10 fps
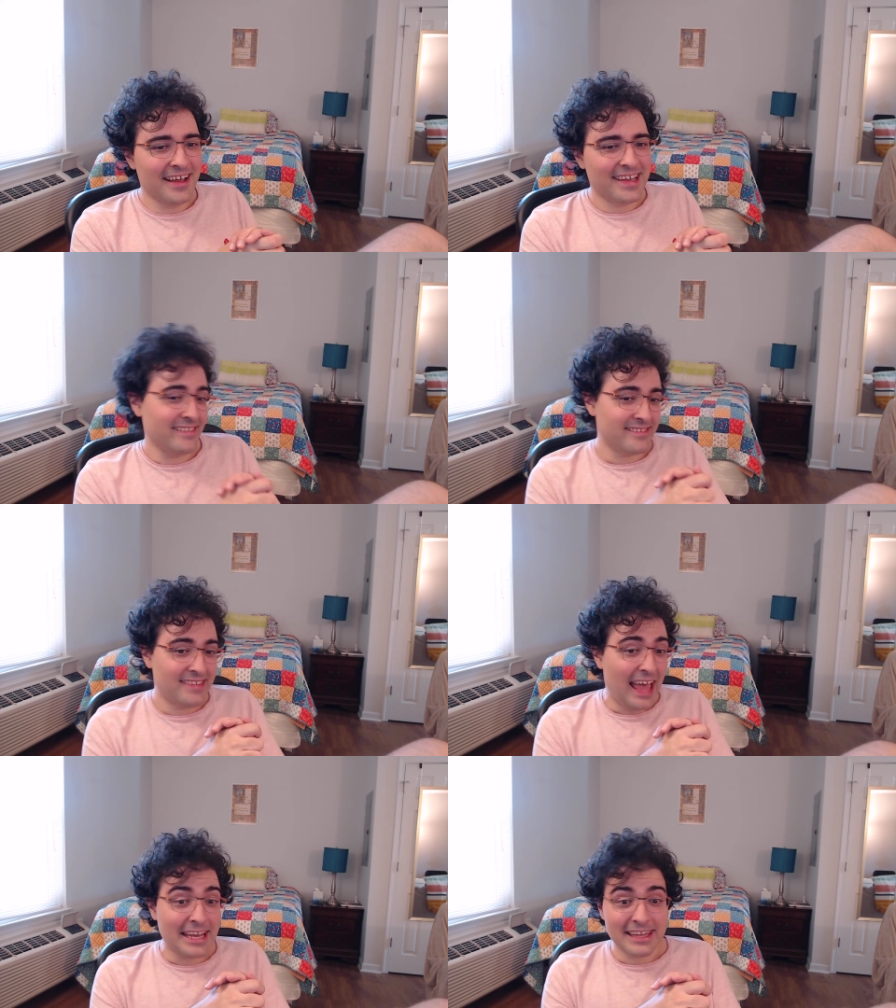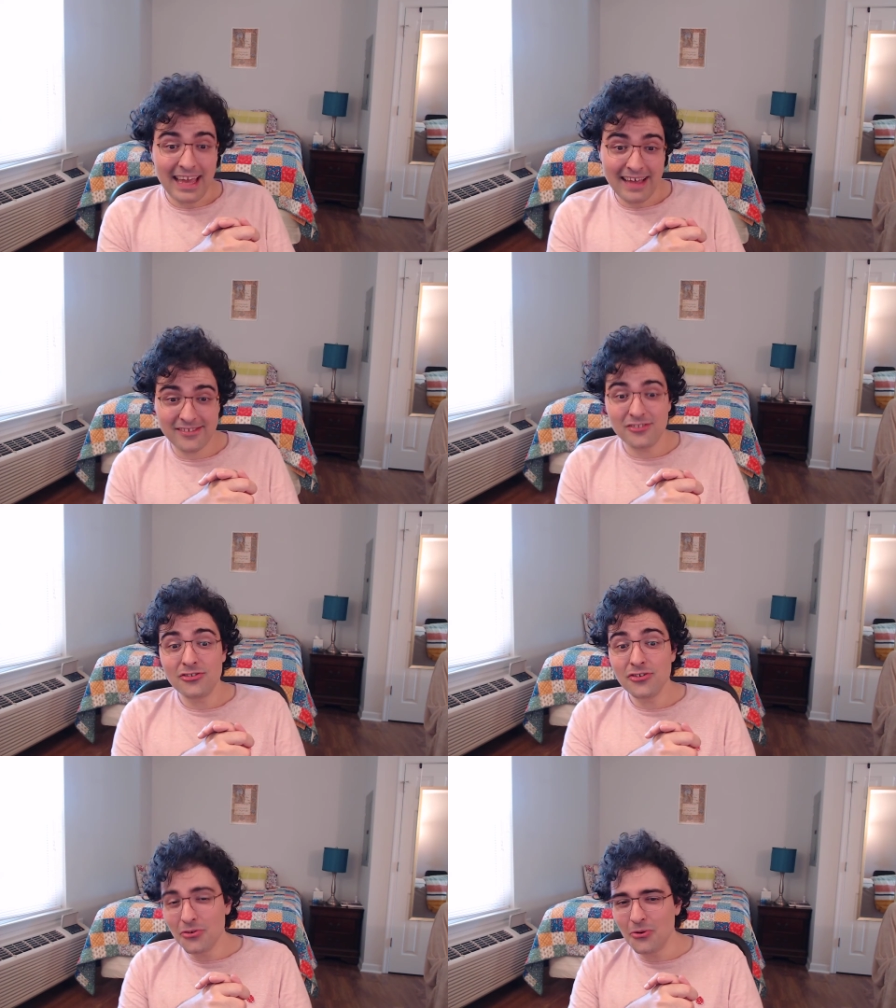Instead, he has a
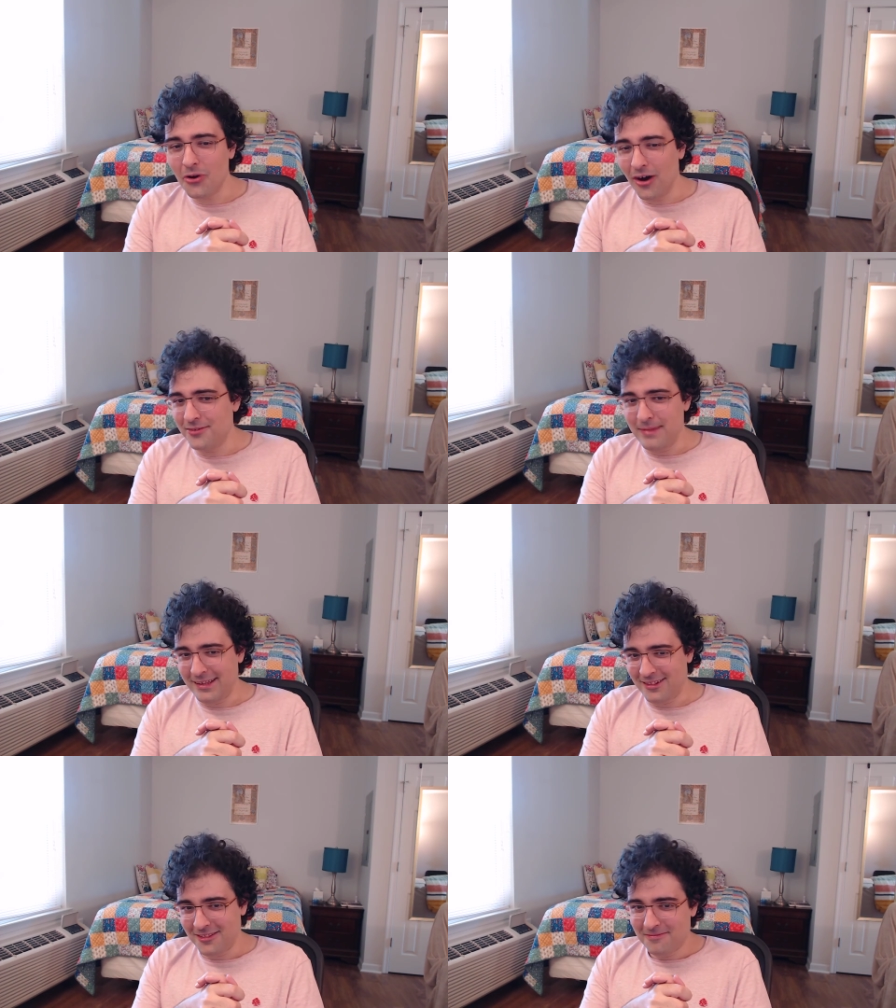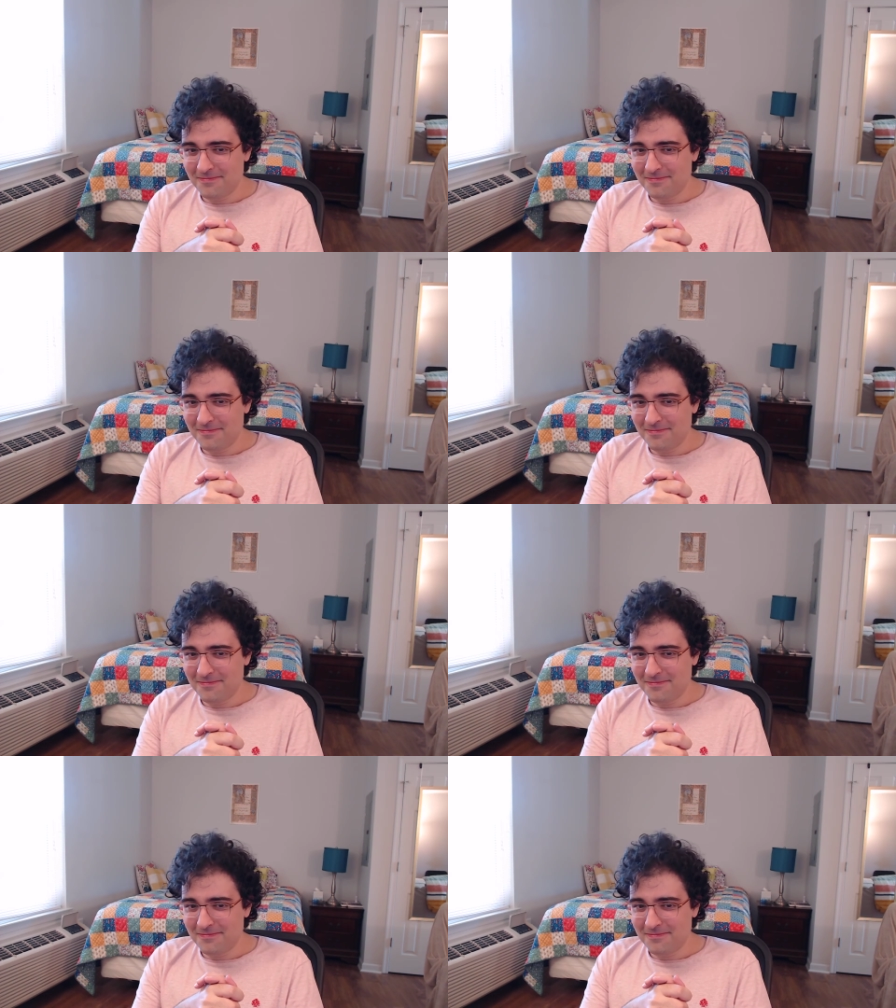new god medal,